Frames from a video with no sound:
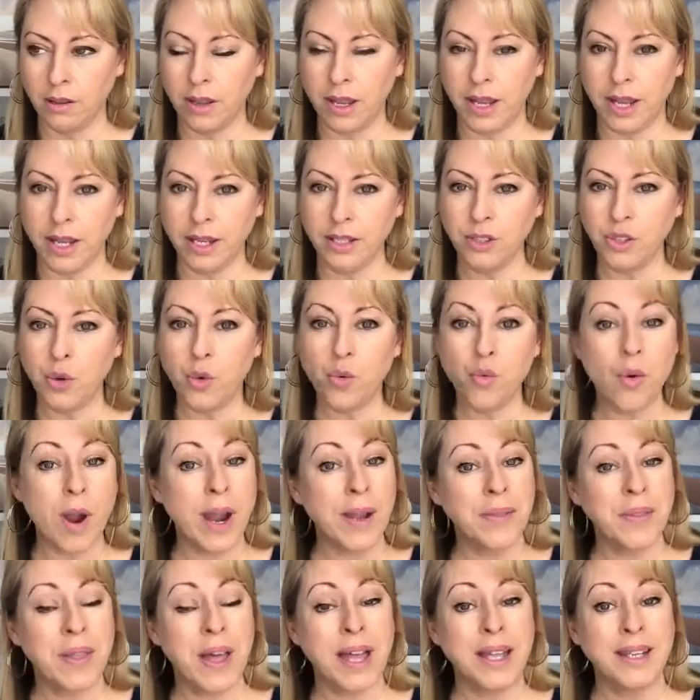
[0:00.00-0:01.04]
Okay, so
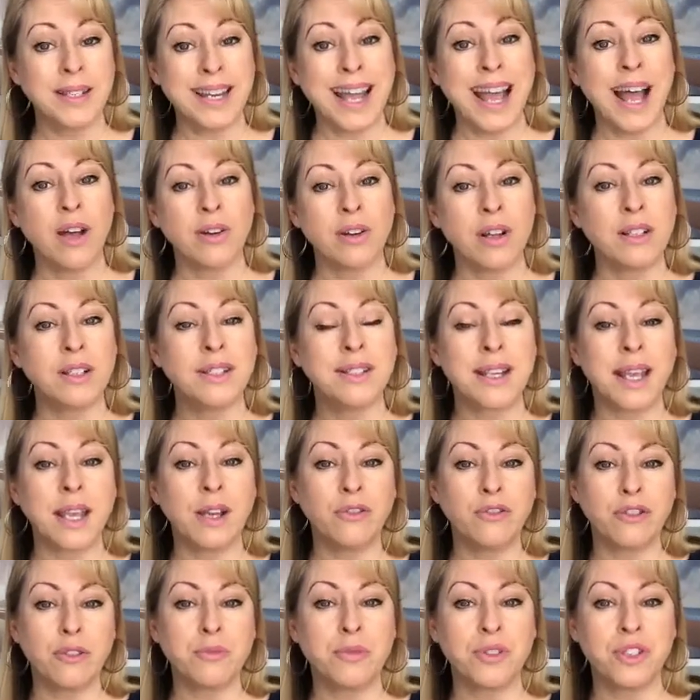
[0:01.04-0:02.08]
write that down on a scale
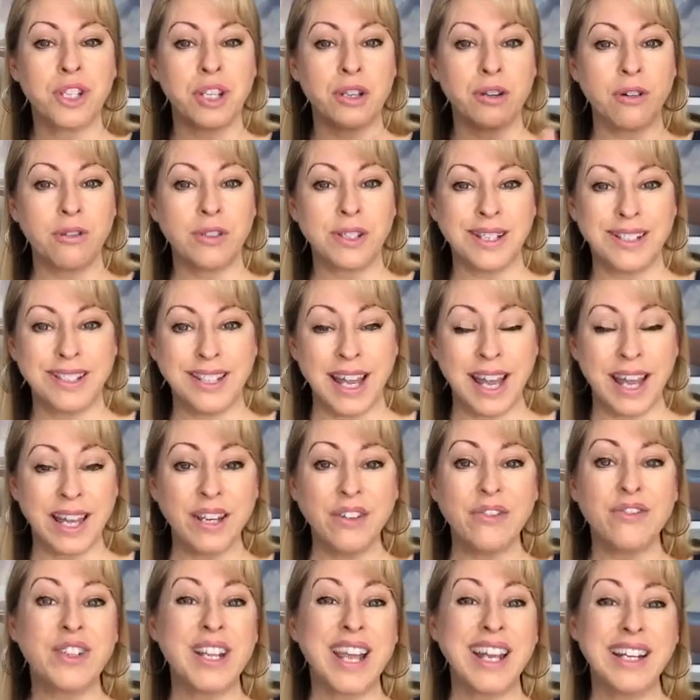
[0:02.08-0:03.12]
from 0 to 10.
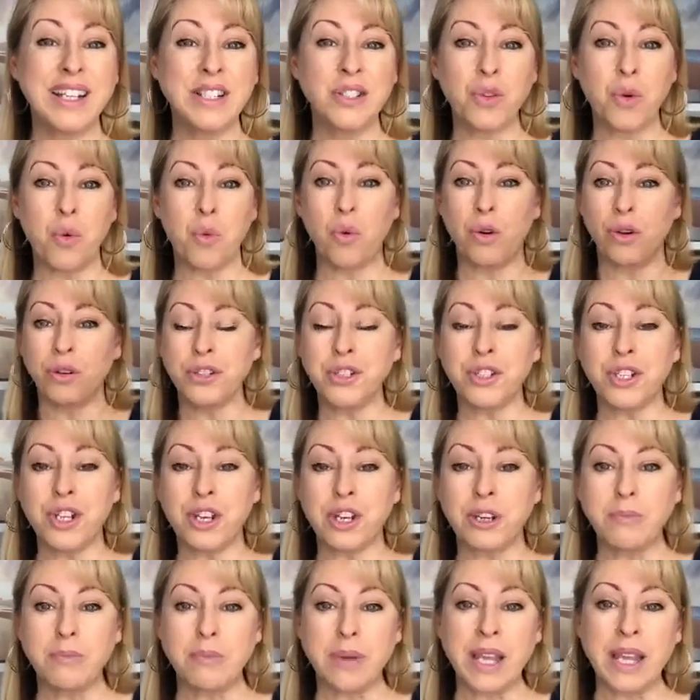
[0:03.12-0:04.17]
If 10 is the worst it
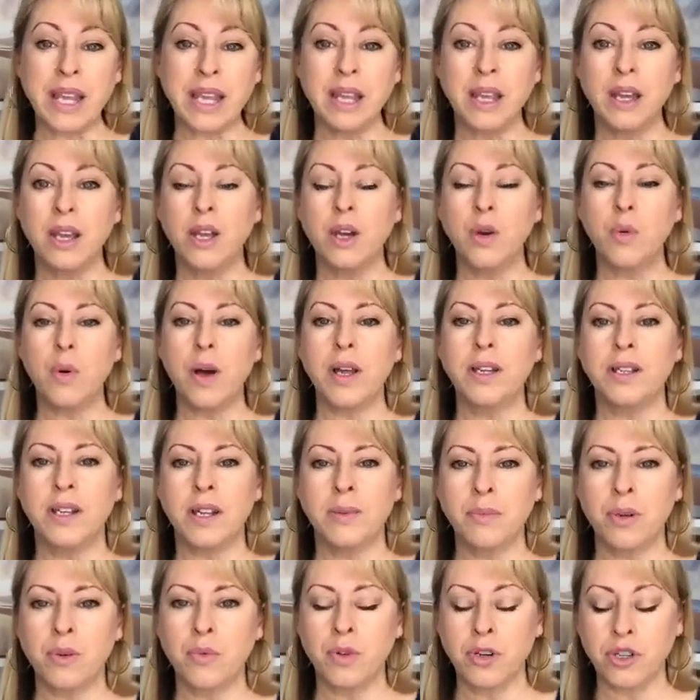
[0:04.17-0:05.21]
could be, what
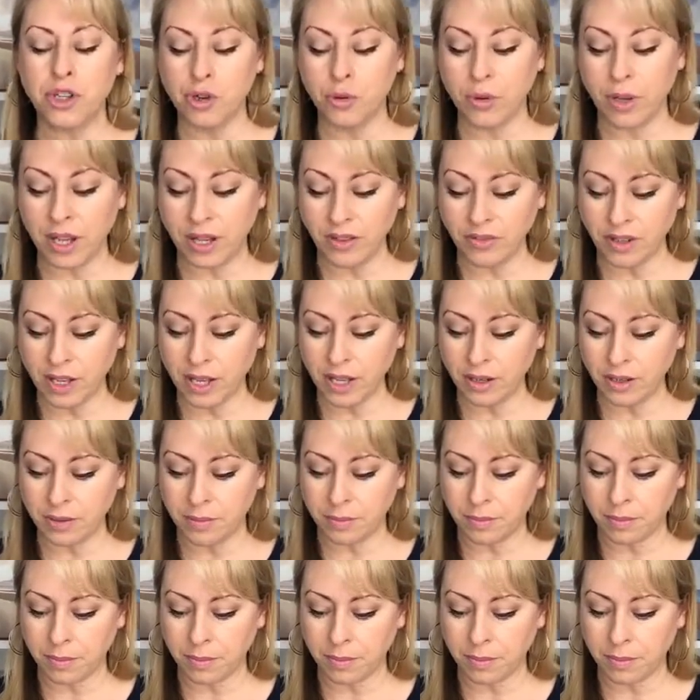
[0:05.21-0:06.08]
number would you give it?